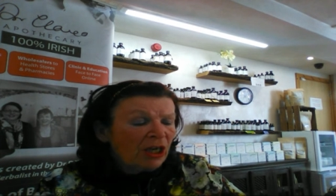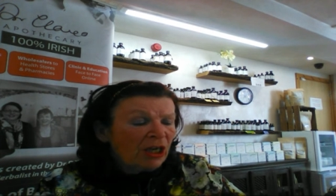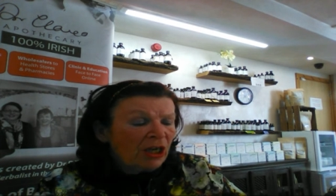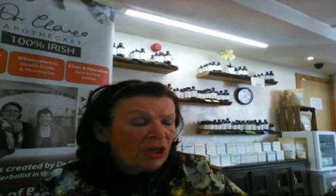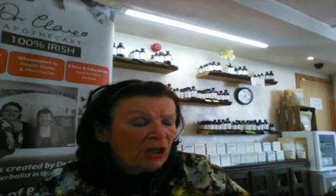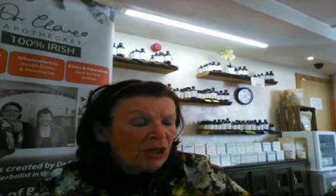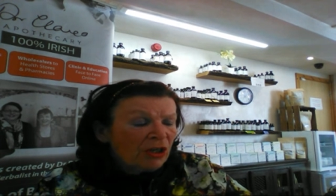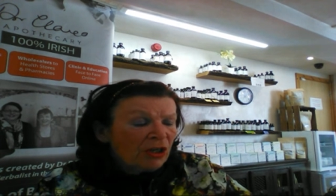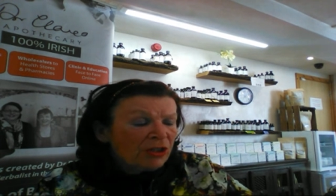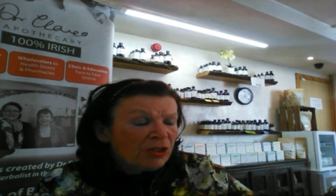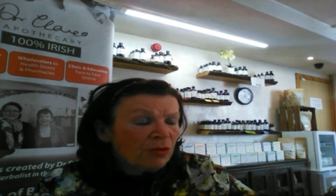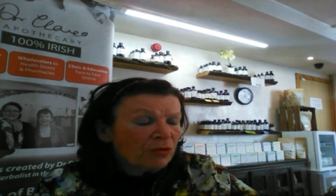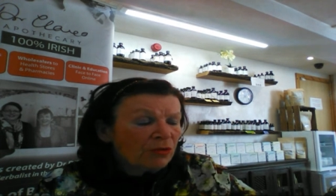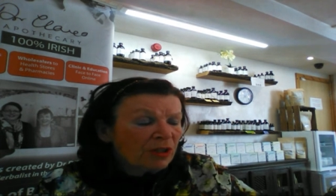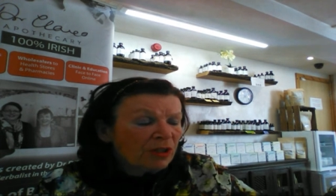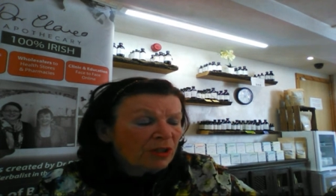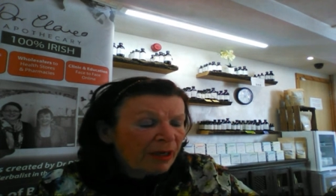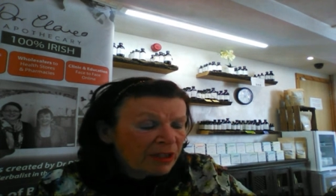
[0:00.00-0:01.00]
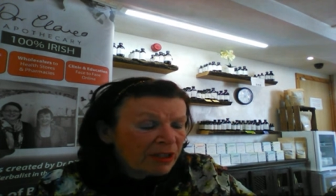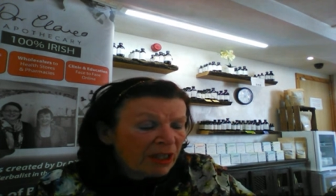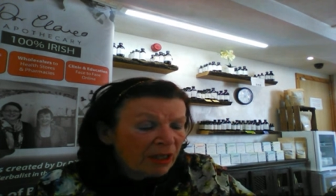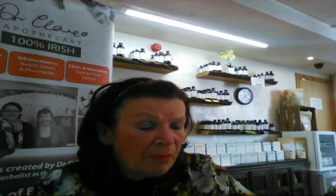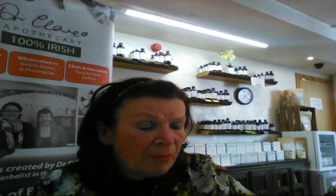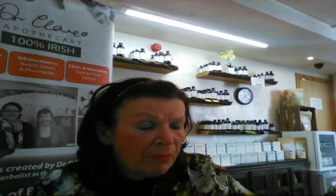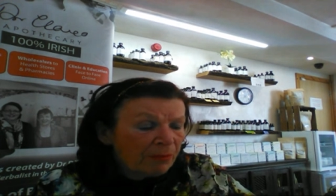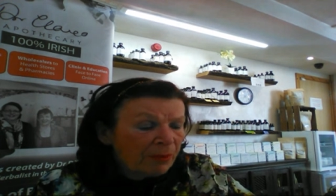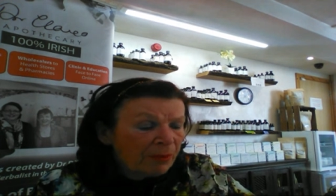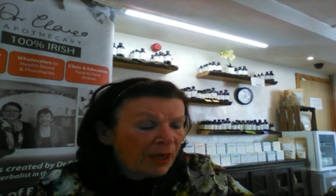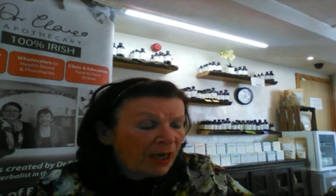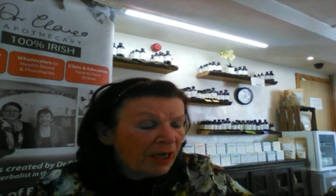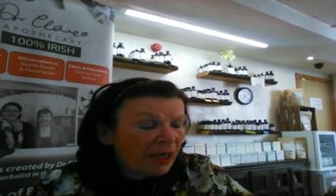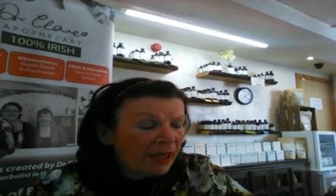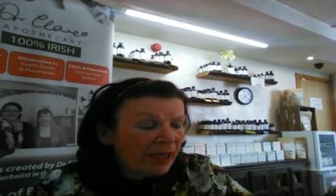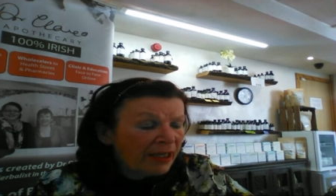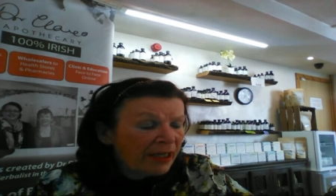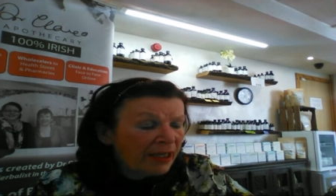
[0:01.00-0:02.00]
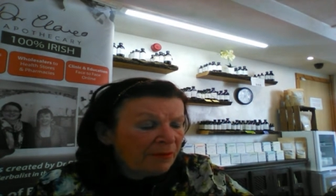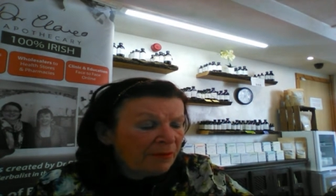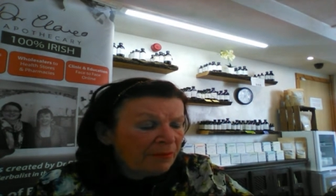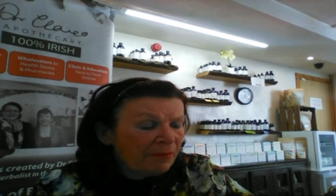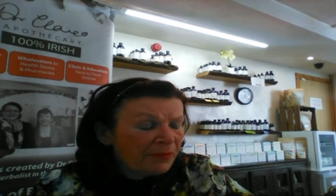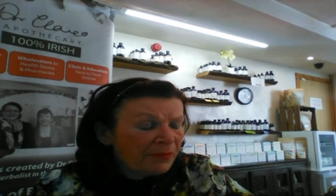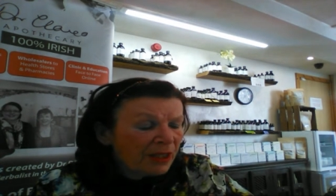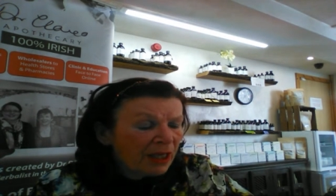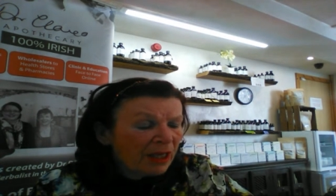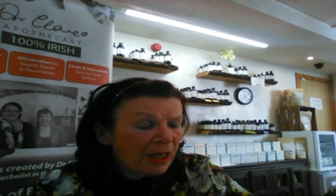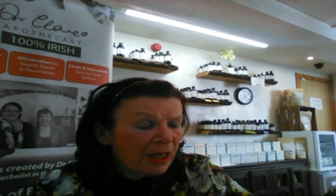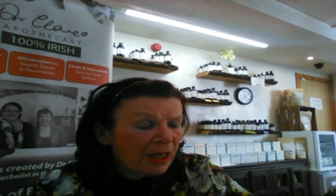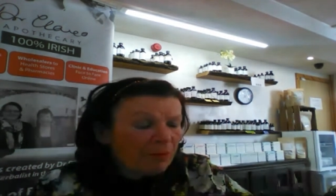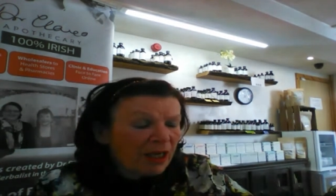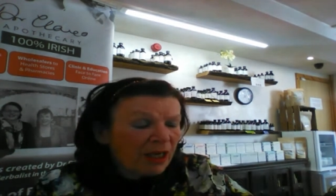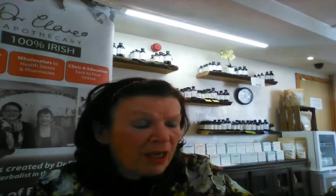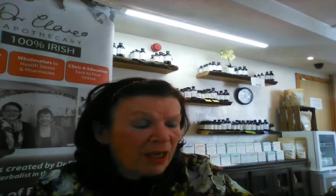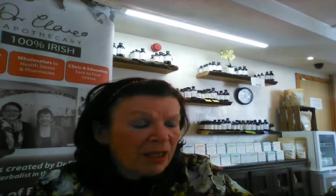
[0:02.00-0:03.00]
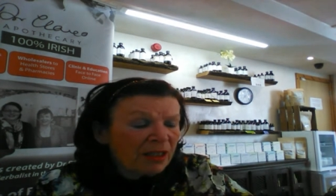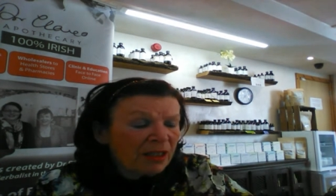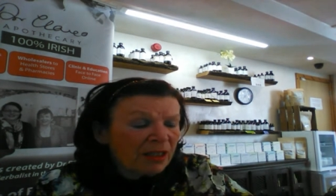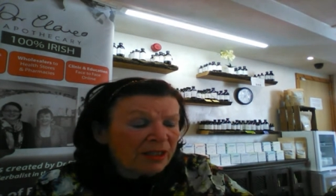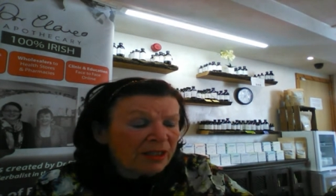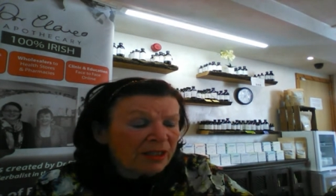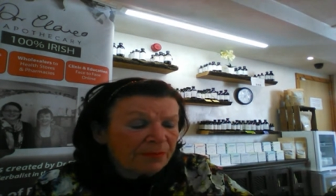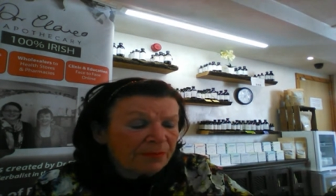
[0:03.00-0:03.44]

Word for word: So the maritime pine um, is